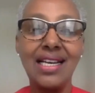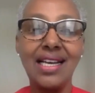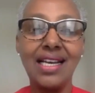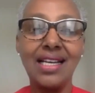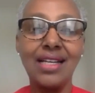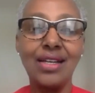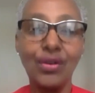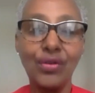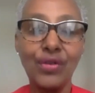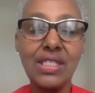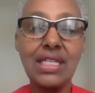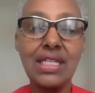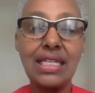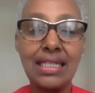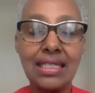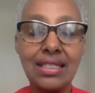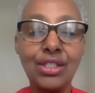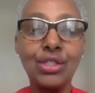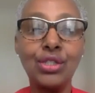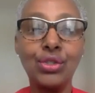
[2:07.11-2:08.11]
and obviously
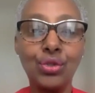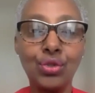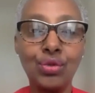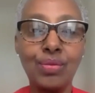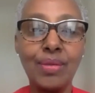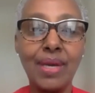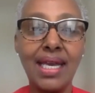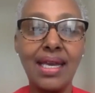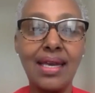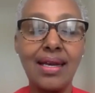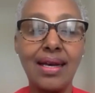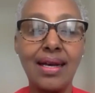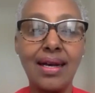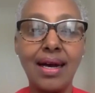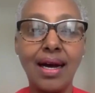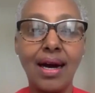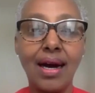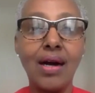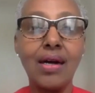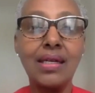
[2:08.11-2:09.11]
continue to make
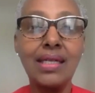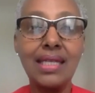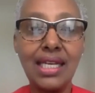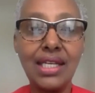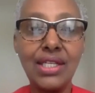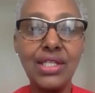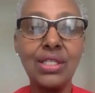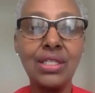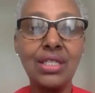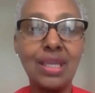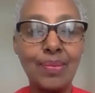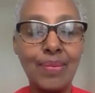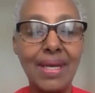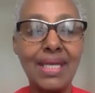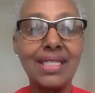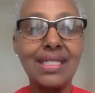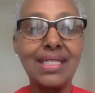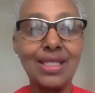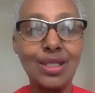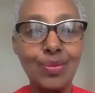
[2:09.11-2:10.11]
our nation the
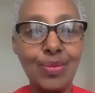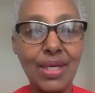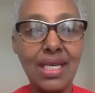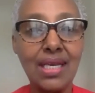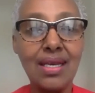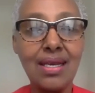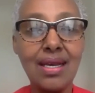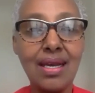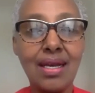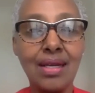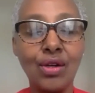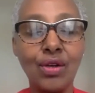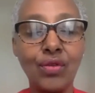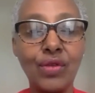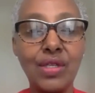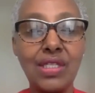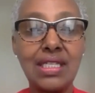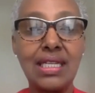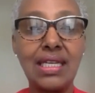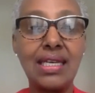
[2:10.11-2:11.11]
best to be, and
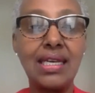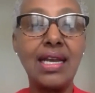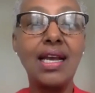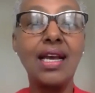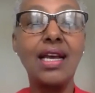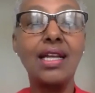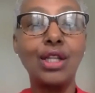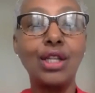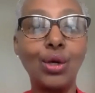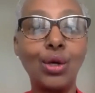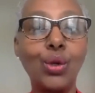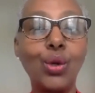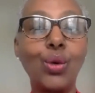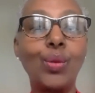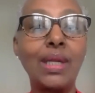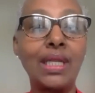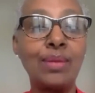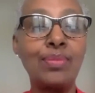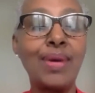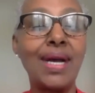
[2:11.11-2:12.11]
obviously the
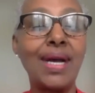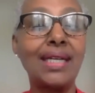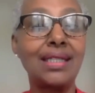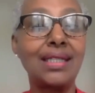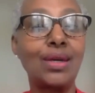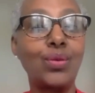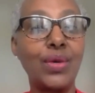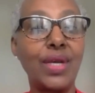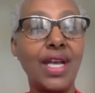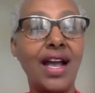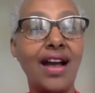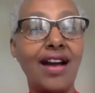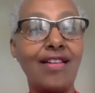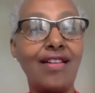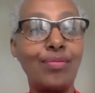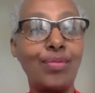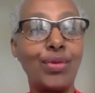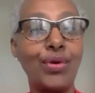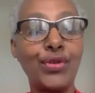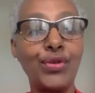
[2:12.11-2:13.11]
global impact that we
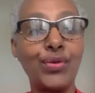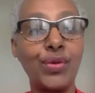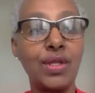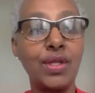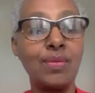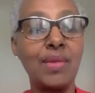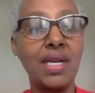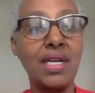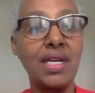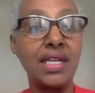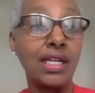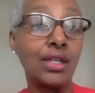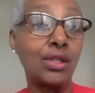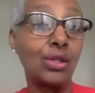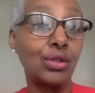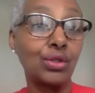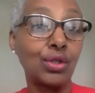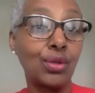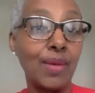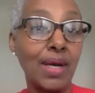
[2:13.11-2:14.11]
have both with Mary and Dr.